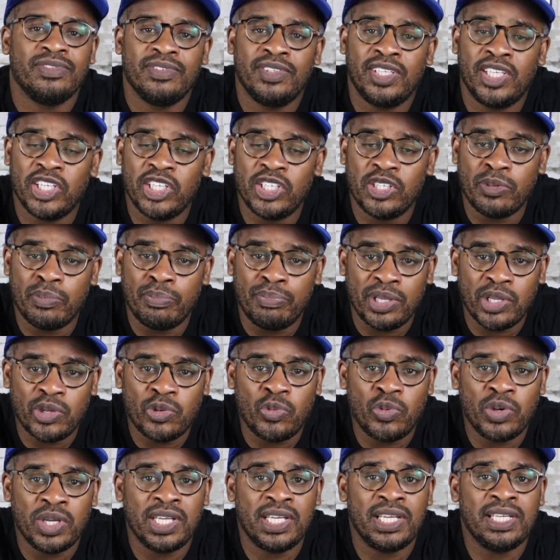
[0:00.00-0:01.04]
getting a big
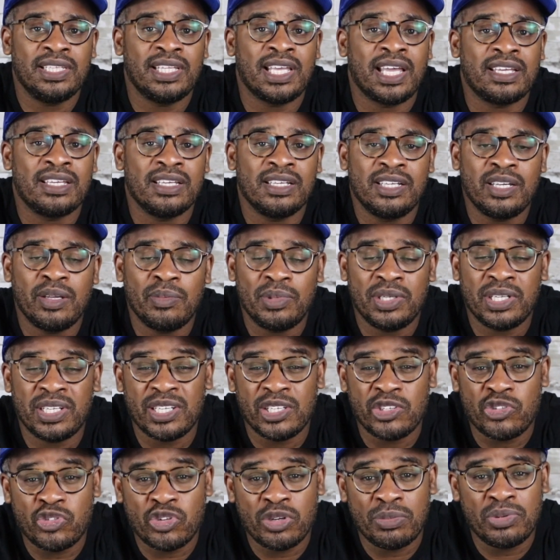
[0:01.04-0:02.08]
wing that can come in and
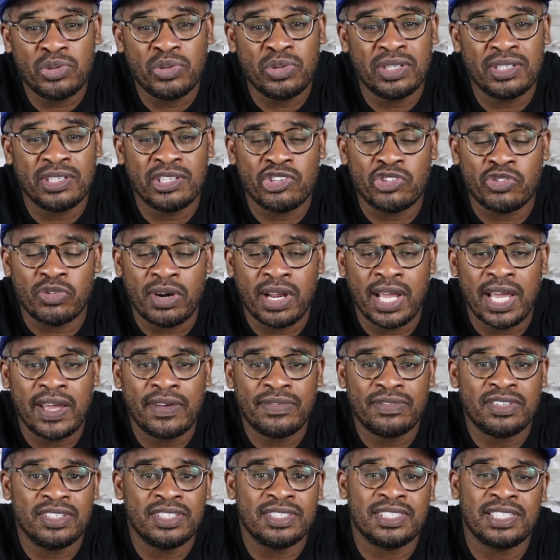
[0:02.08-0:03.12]
contribute in the
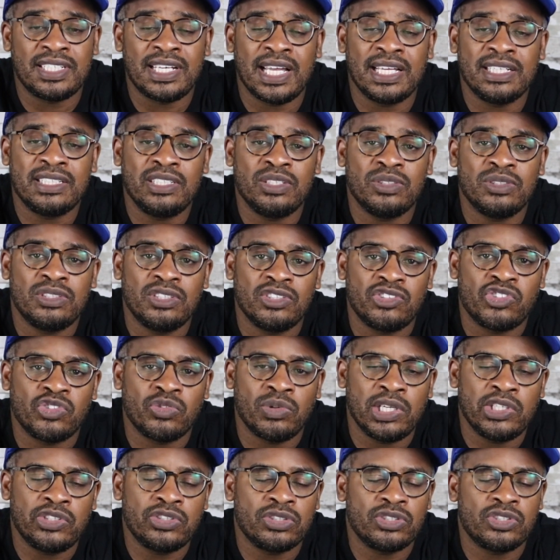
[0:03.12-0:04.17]
draft is an ideal
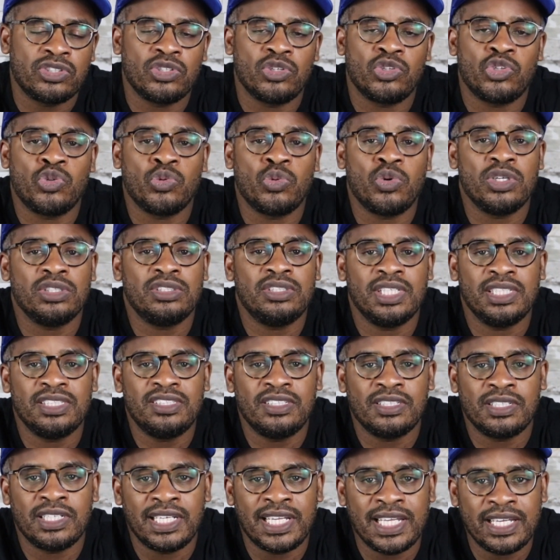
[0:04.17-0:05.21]
situation. So Duarte
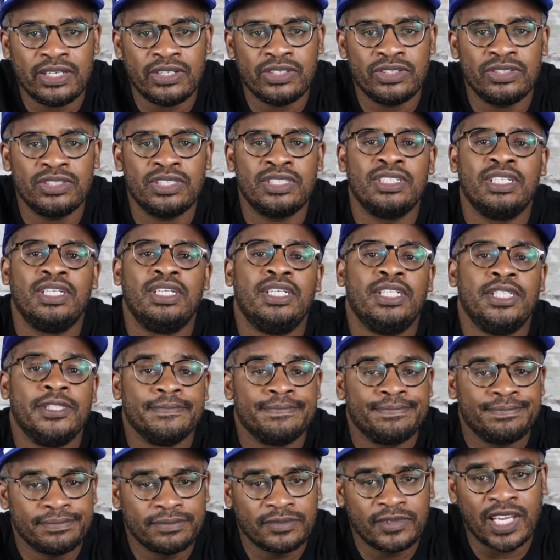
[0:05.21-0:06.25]
to the Lakers,
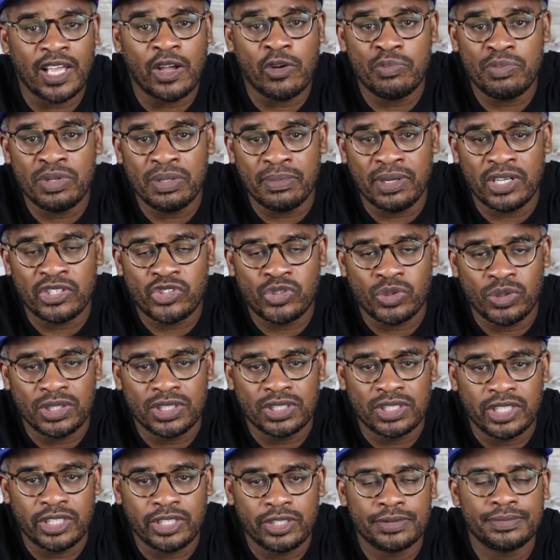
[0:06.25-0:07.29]
that would be my choice
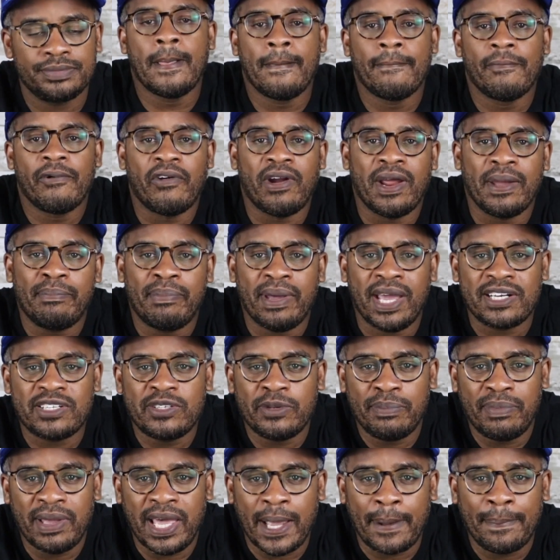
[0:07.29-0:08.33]
there. All right,
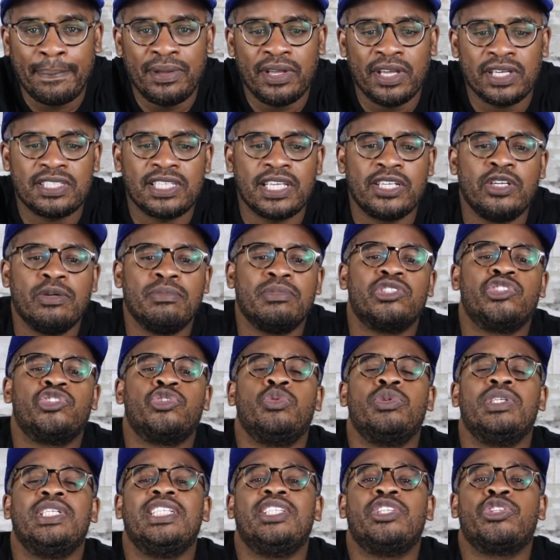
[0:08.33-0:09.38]
back-to-back picks at number
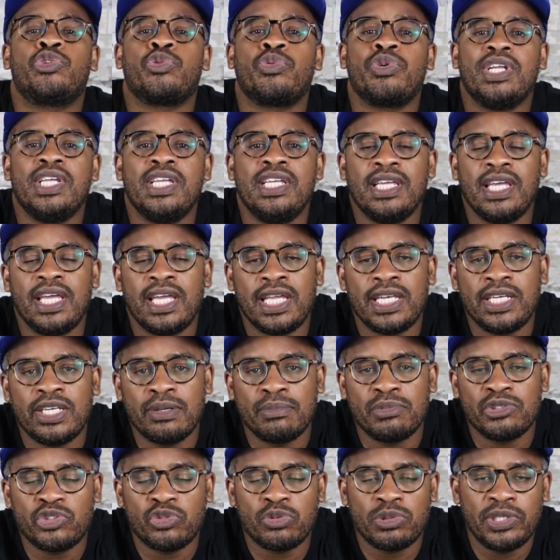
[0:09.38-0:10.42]
23 and
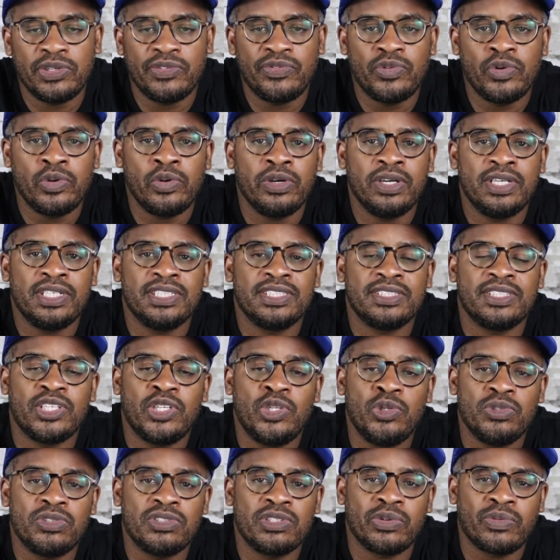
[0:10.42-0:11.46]
number 24. It is the
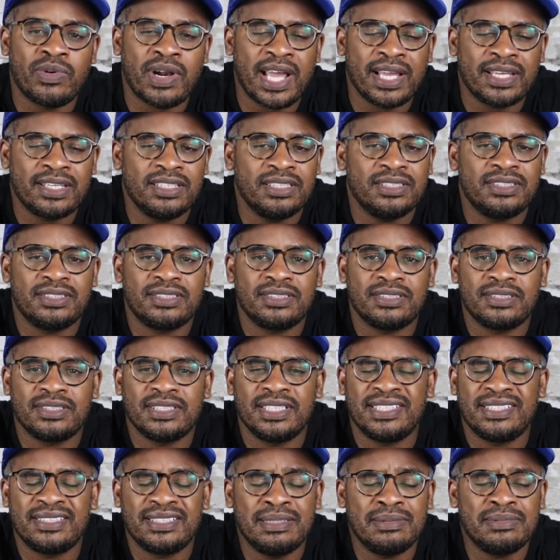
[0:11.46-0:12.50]
Houston Rockets.
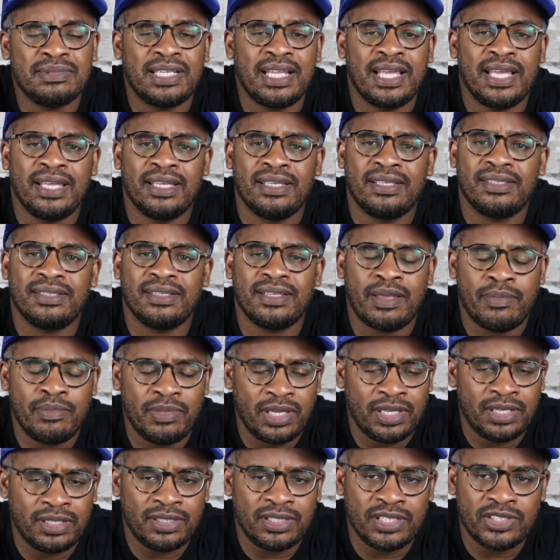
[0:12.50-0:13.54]
It seems like, I
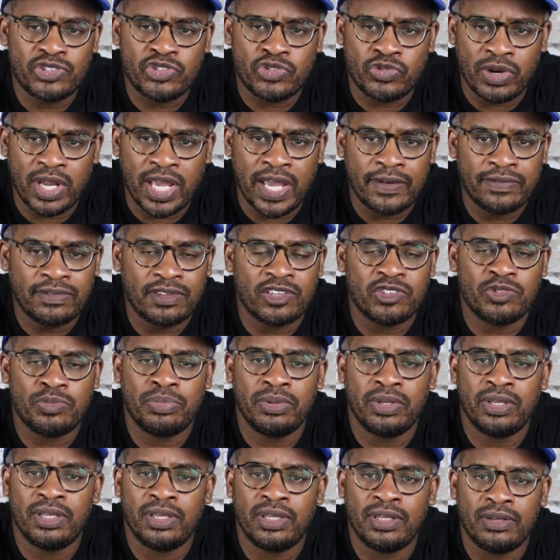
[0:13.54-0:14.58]
mean, this draft has
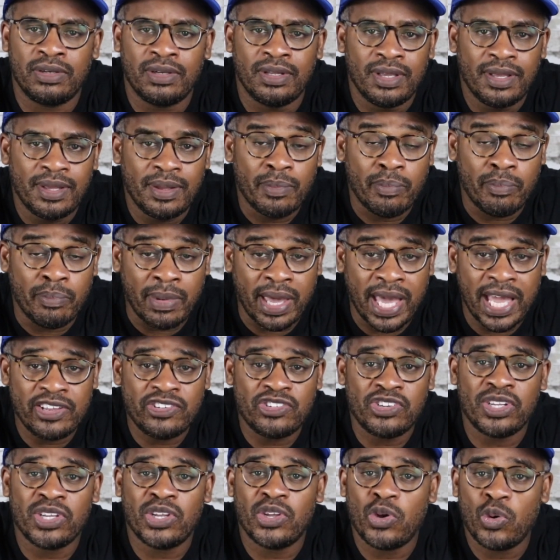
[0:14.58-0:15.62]
been
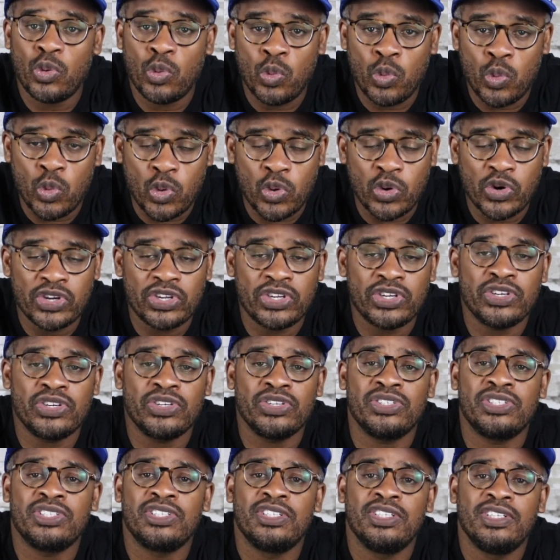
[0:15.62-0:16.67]
Magic,
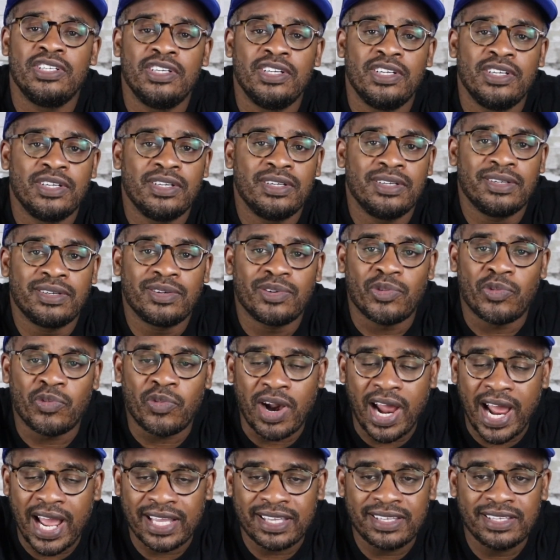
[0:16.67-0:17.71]
Warriors,
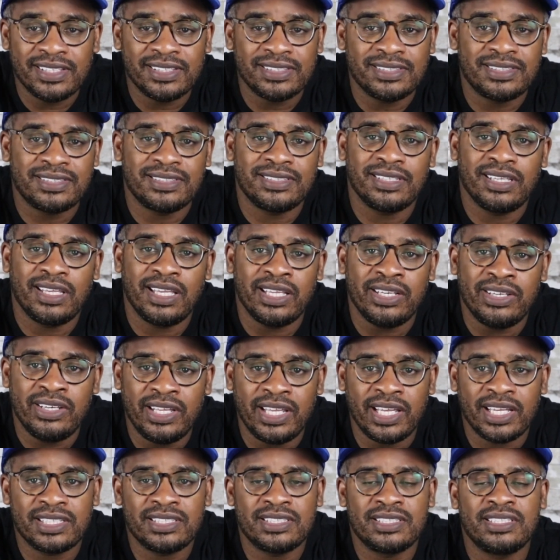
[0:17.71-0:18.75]
Rockets, and
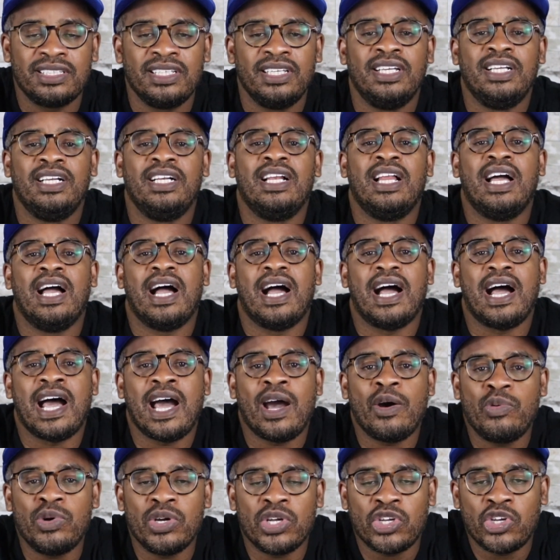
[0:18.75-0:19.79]
Knicks.
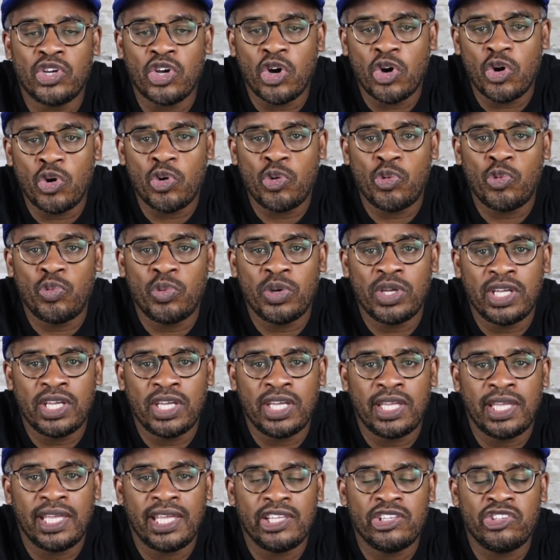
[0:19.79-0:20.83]
I would go
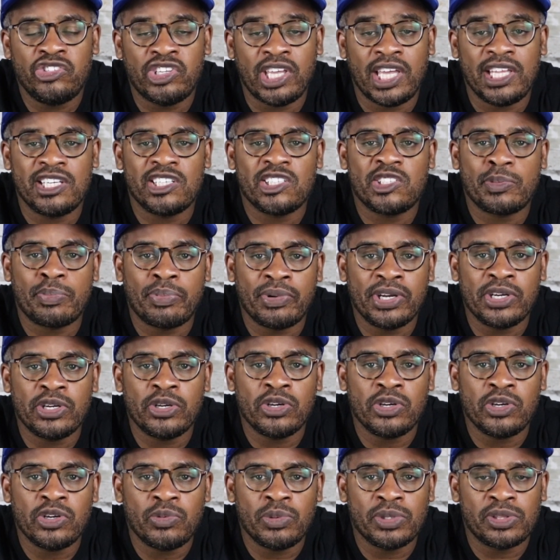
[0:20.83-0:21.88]
with Jaden
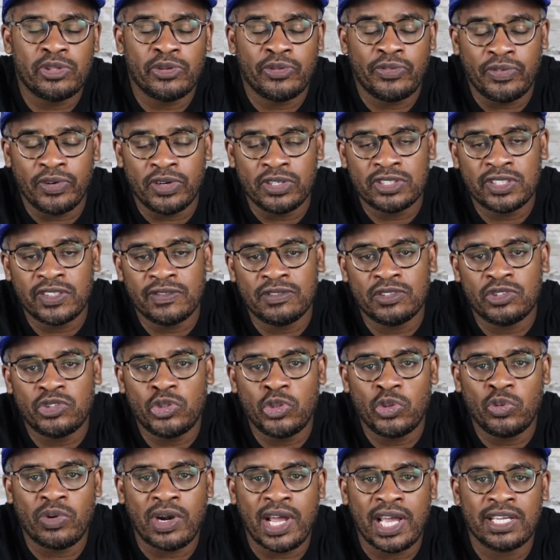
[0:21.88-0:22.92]
Springer with the first of the
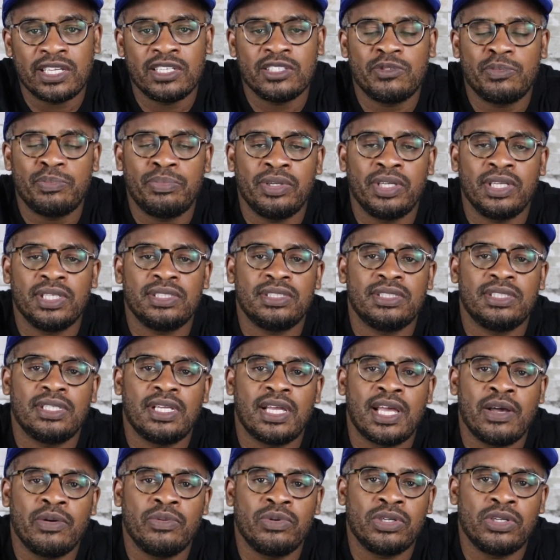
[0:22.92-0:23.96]
two Rockets picks.
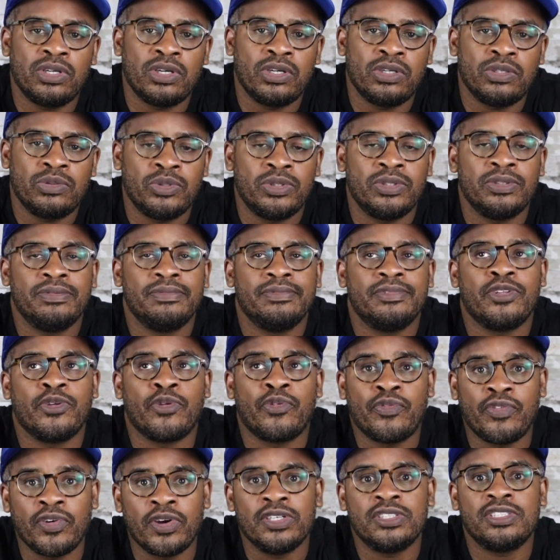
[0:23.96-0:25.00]
I would go, the
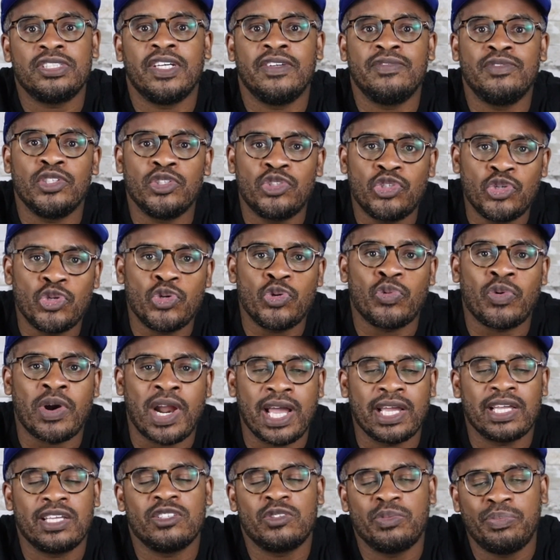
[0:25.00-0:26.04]
first of the two
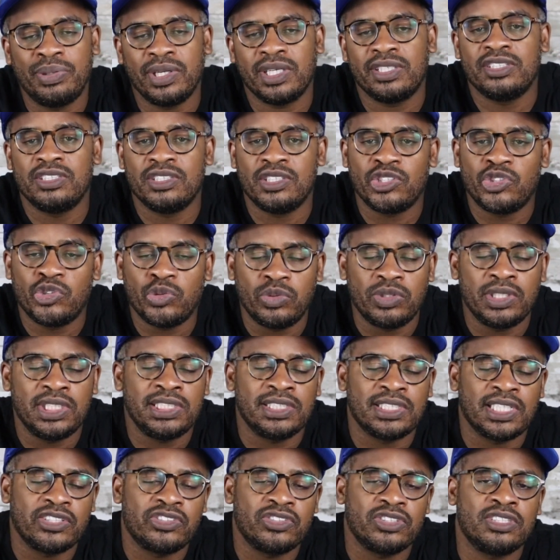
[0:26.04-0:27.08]
Rockets picks in the 20s,
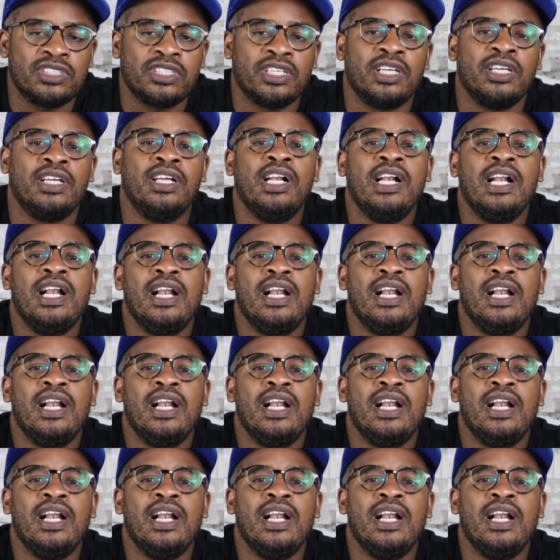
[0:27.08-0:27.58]
I should say.